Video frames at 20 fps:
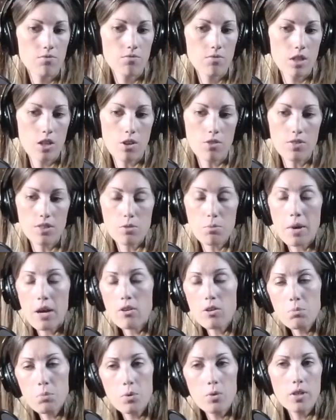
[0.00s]
you know, if it's a
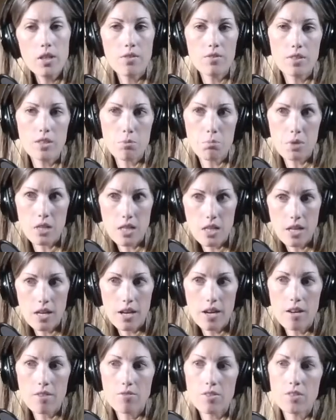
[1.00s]
PowerPoint, if it's a
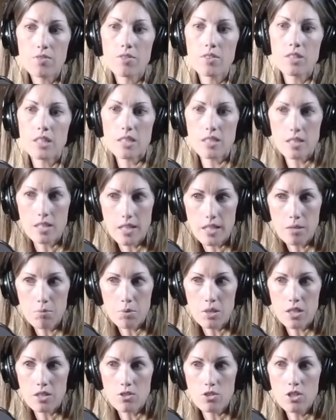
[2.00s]
PDF, if it's an
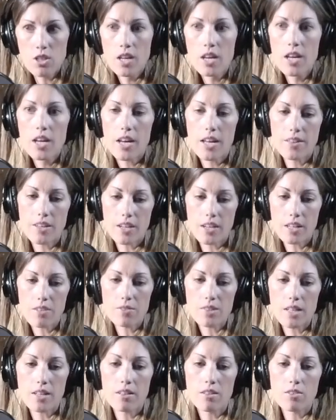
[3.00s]
image, and then it gives
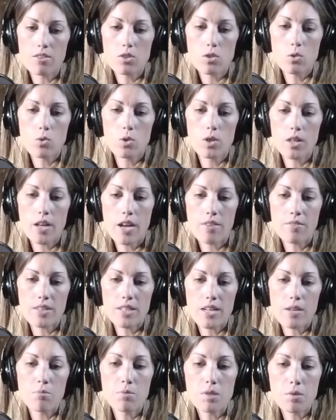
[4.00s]
that little score every
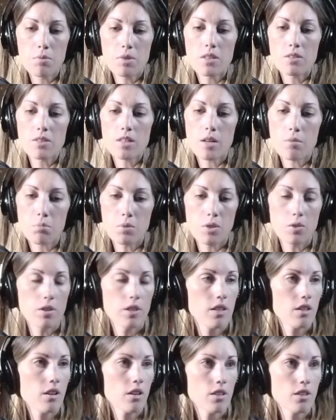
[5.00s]
time something is
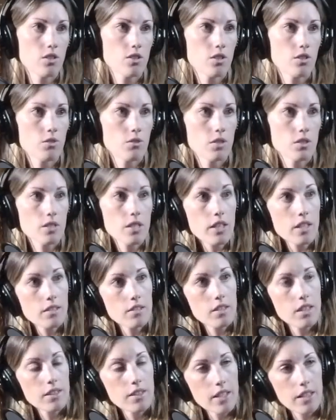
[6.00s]
uploaded onto the site
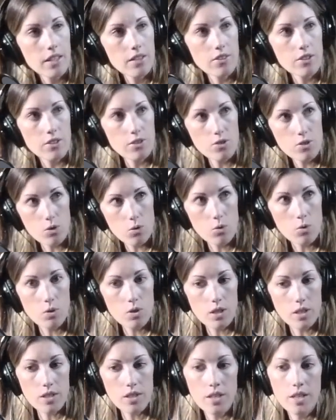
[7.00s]
and they get their
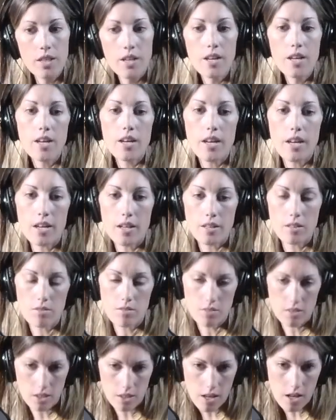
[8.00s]
score
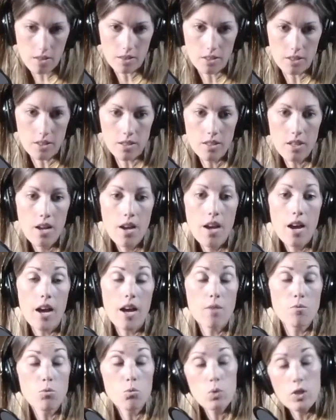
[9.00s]
and the color.
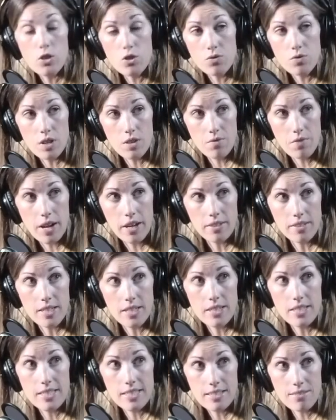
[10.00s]
Um, which, fun fact, I
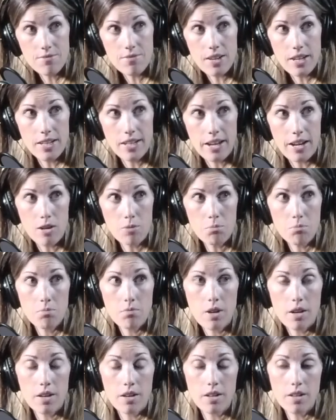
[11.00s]
did find out,
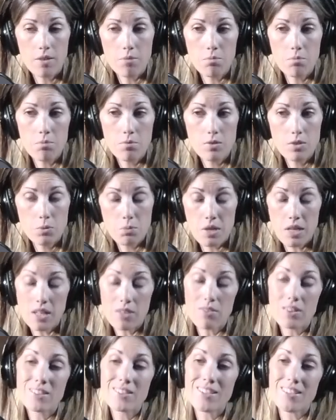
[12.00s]
um, speaking
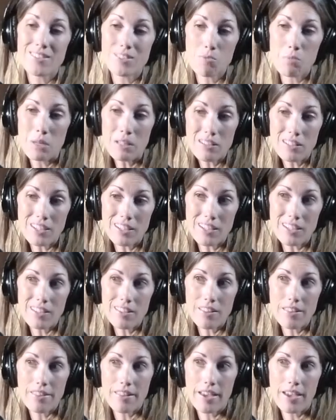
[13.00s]
of accessibility,
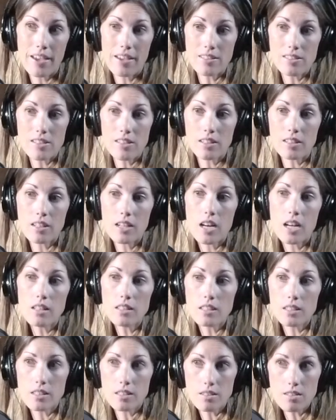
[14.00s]
that the
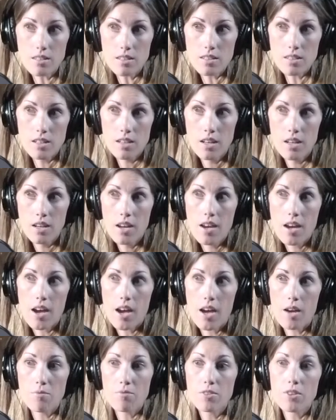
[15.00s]
colors
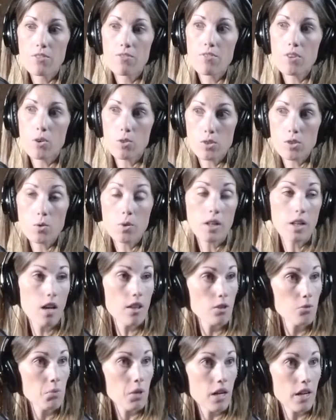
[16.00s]
um, for the folks who are
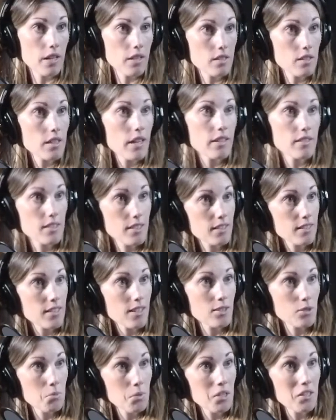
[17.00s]
colorblind, that's an
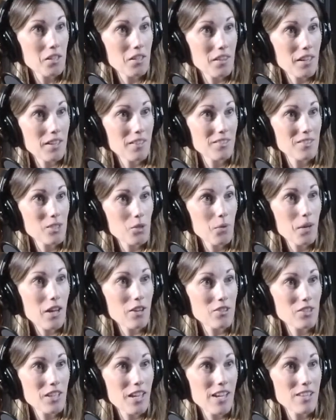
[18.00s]
accessibility thing. So we
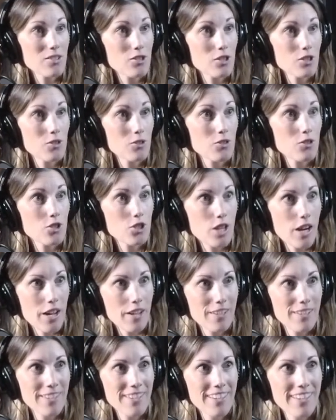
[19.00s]
actually had to
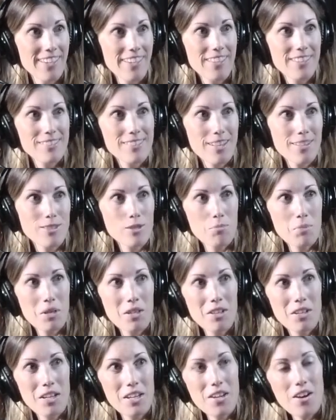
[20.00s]
check
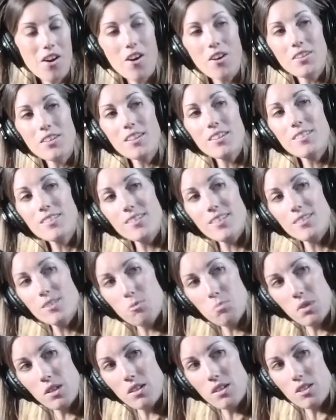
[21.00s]
accessibility on the
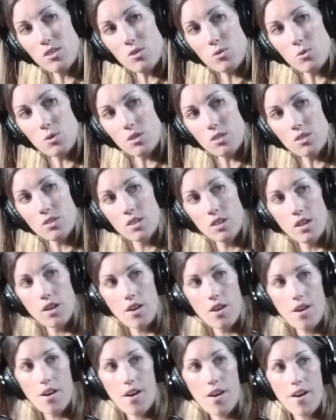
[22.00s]
accessibility tool.
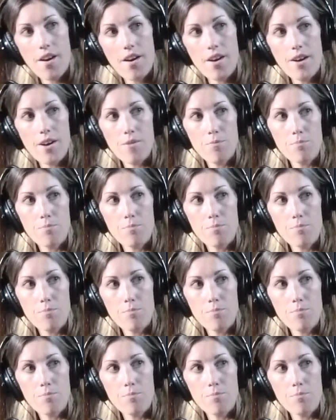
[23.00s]
Um,